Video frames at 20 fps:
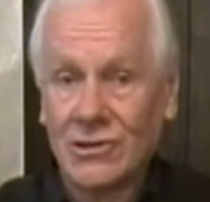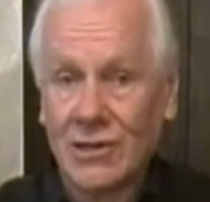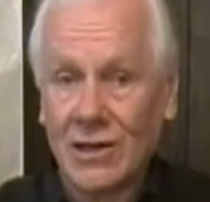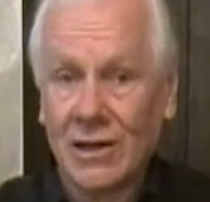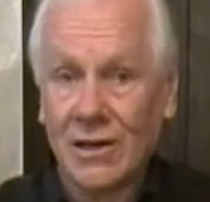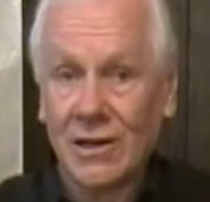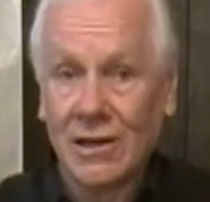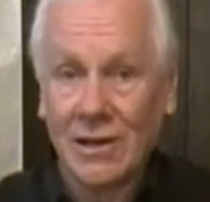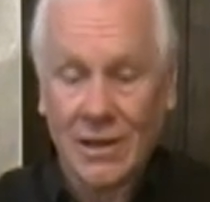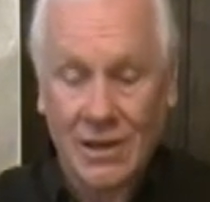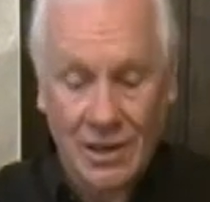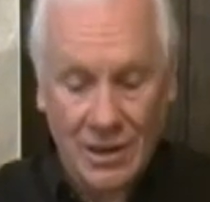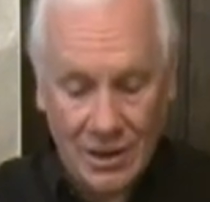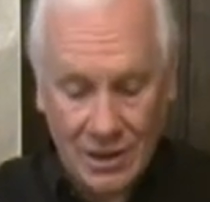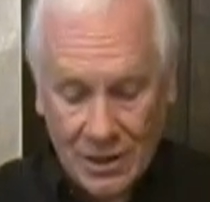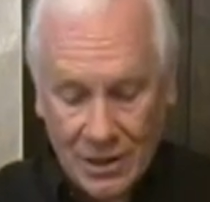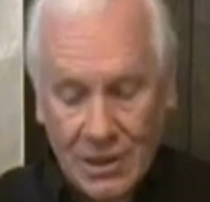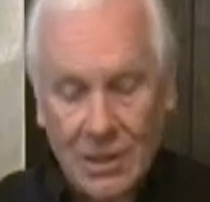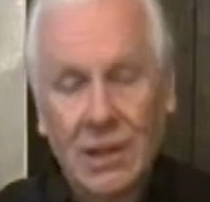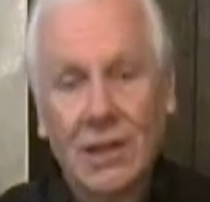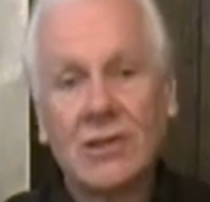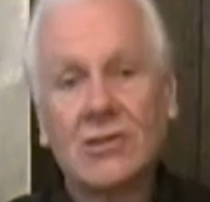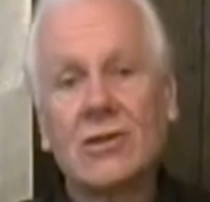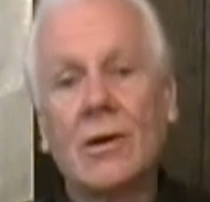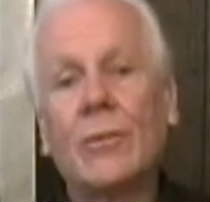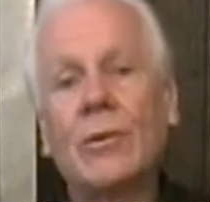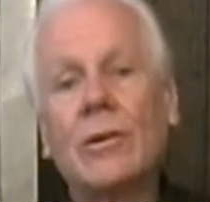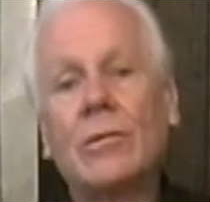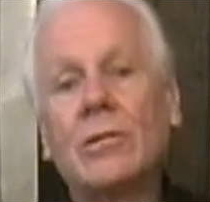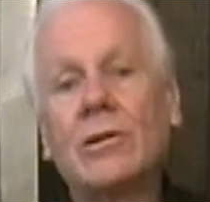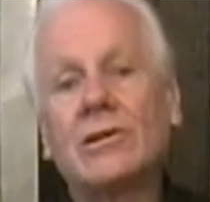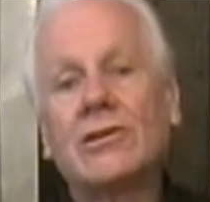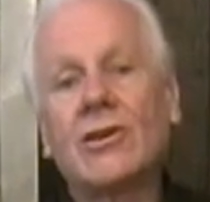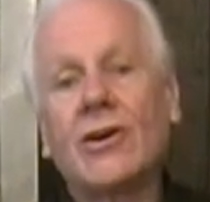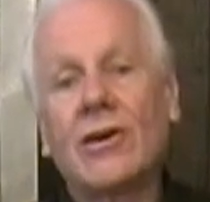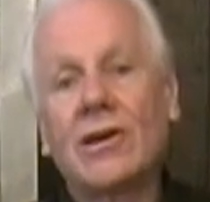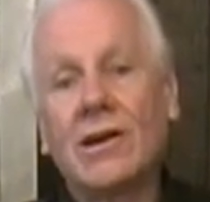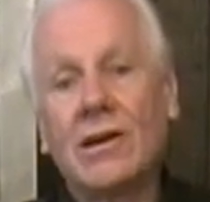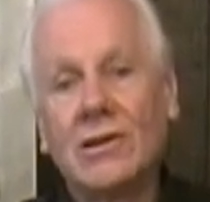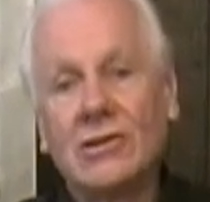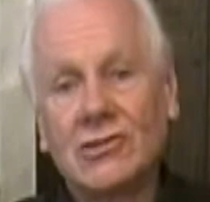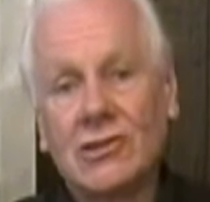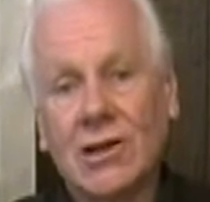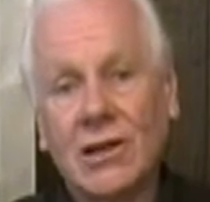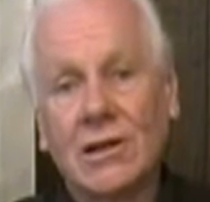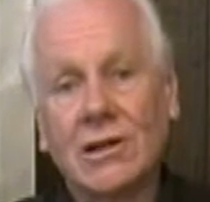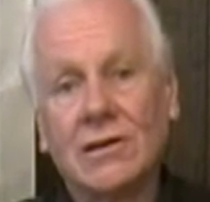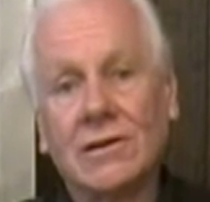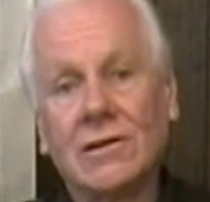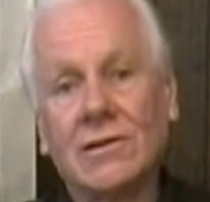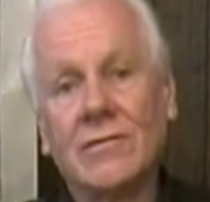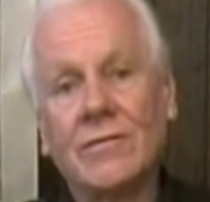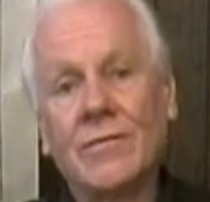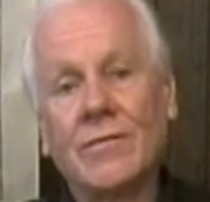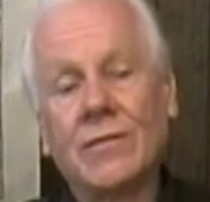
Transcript: say. And some people are talking China.